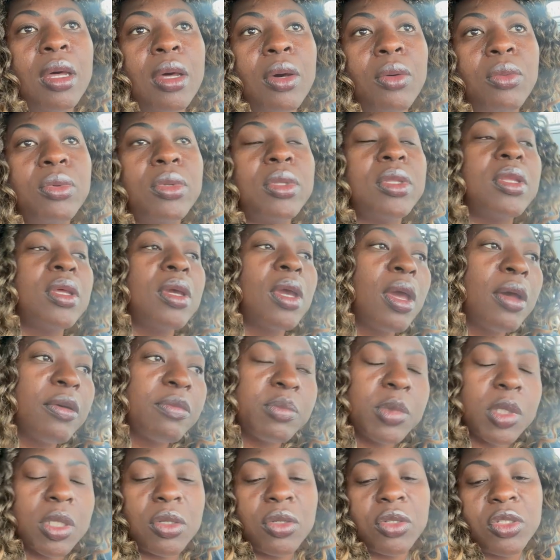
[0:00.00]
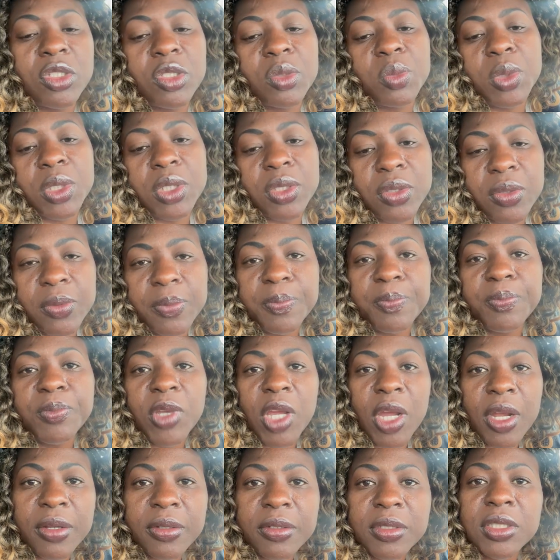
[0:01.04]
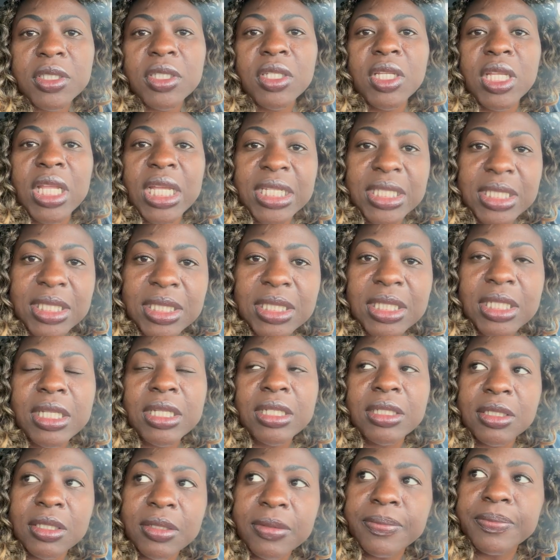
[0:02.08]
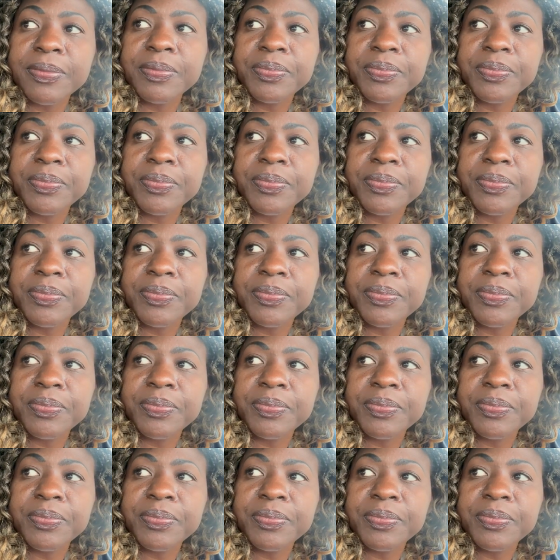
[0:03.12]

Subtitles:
with the government hospital. Yeah, so that's it.